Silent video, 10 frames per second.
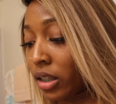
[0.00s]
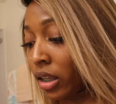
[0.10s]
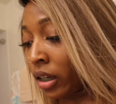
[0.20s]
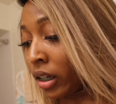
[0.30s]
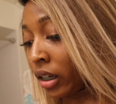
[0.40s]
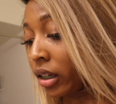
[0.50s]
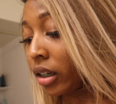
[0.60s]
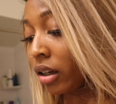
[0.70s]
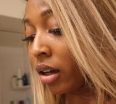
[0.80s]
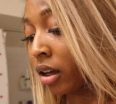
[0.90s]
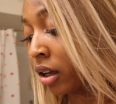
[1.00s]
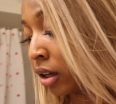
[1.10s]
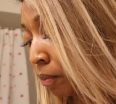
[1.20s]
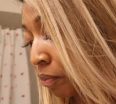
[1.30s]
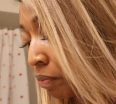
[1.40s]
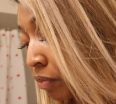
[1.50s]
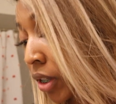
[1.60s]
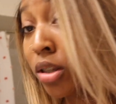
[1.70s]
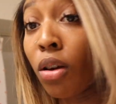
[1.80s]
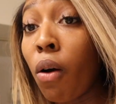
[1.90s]
Like
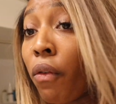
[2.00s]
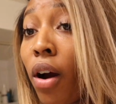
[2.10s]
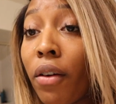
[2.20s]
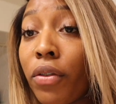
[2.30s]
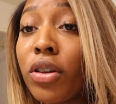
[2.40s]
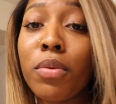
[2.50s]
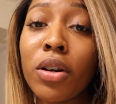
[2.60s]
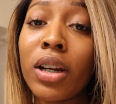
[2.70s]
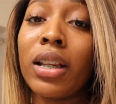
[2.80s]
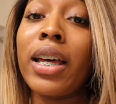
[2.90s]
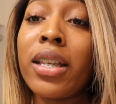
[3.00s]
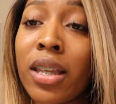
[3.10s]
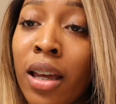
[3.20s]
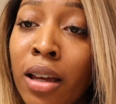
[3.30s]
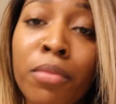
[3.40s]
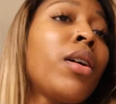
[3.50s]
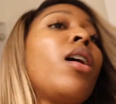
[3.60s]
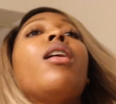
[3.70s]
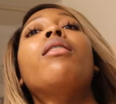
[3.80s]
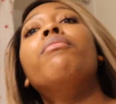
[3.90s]
so far it feels better than last time,
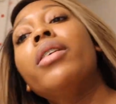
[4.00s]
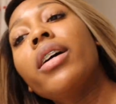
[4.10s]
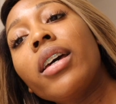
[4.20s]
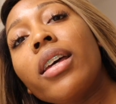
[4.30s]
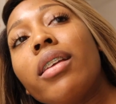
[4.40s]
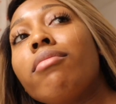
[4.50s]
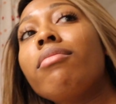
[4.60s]
but